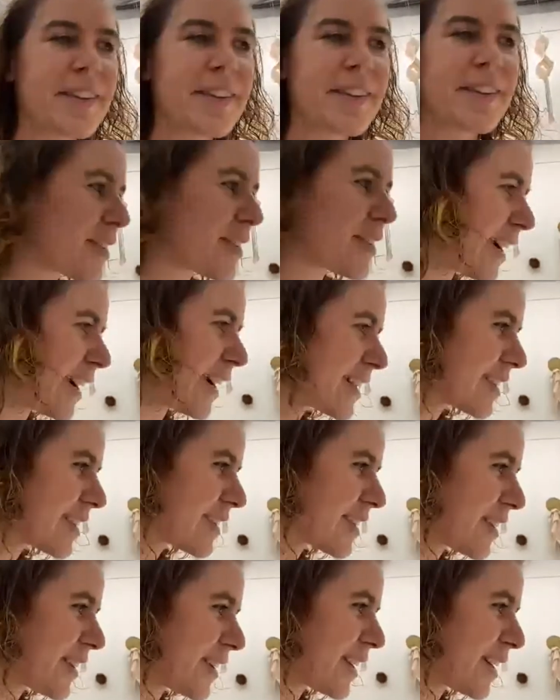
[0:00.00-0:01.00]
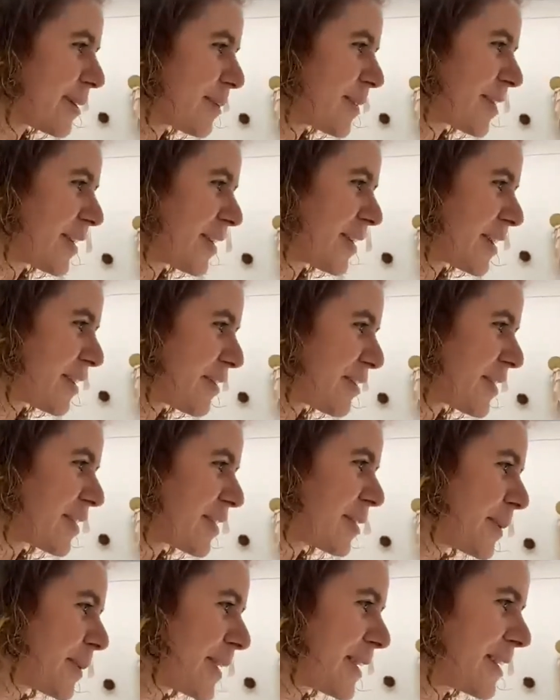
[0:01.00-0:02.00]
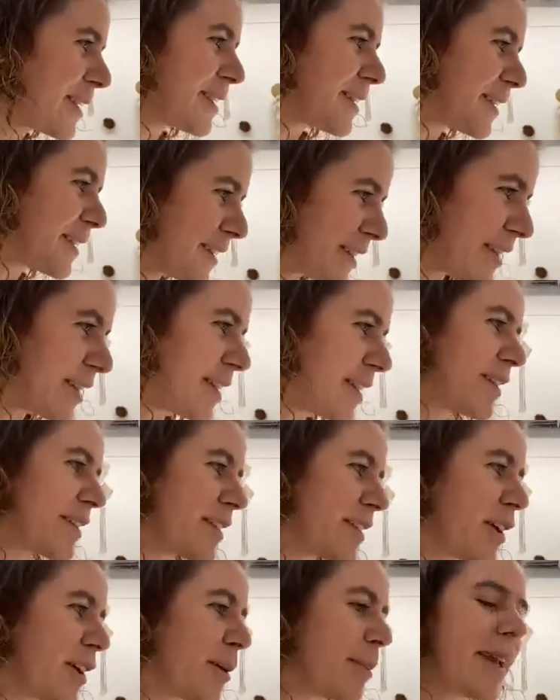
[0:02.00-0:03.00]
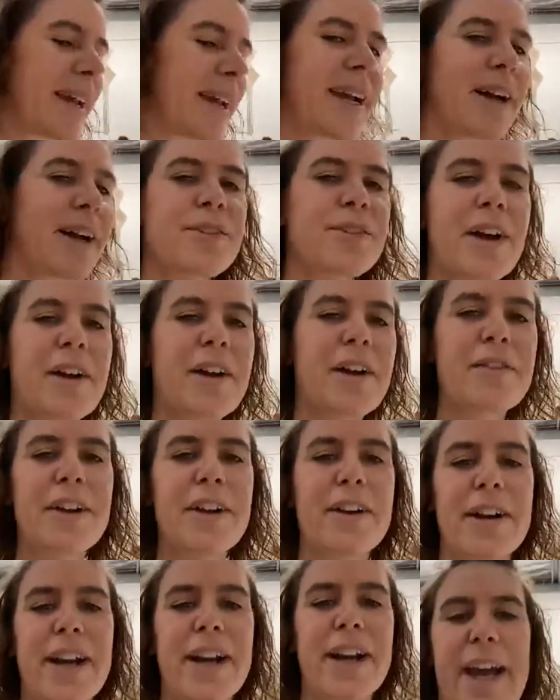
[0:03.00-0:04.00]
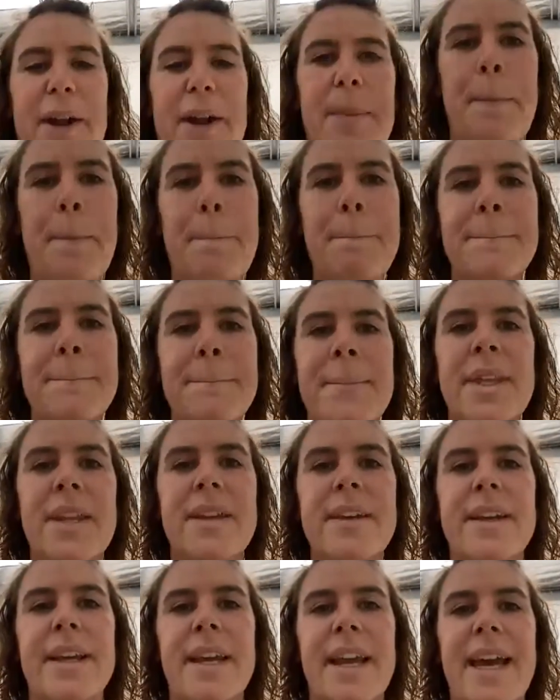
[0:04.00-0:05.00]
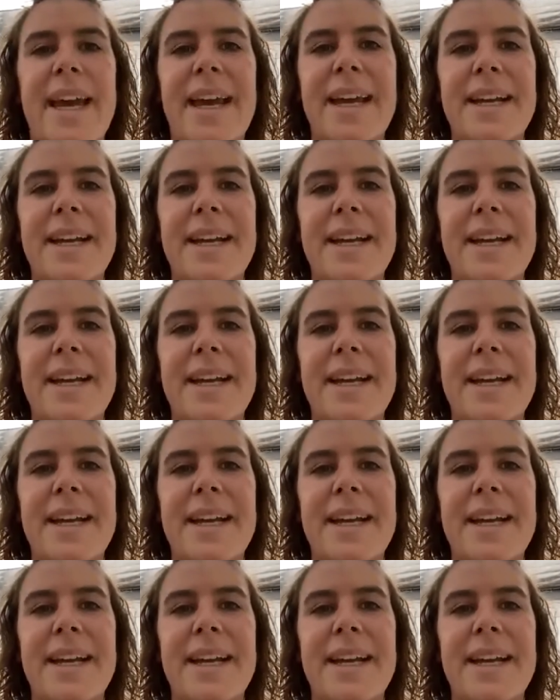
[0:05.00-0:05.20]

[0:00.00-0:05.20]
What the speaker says: screens, so I'm sorry if it's a bit disturbing. I'll try and figure it out. Okay,